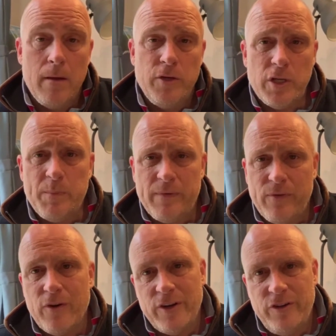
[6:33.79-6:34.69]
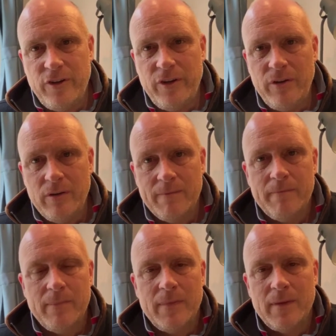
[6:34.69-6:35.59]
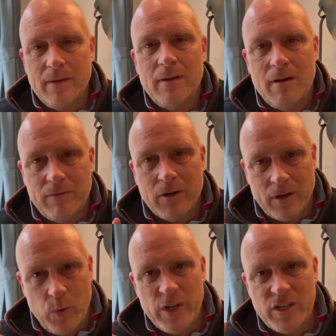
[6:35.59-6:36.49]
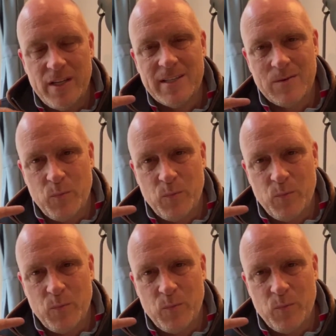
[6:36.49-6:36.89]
Just before I do, I've got a question list,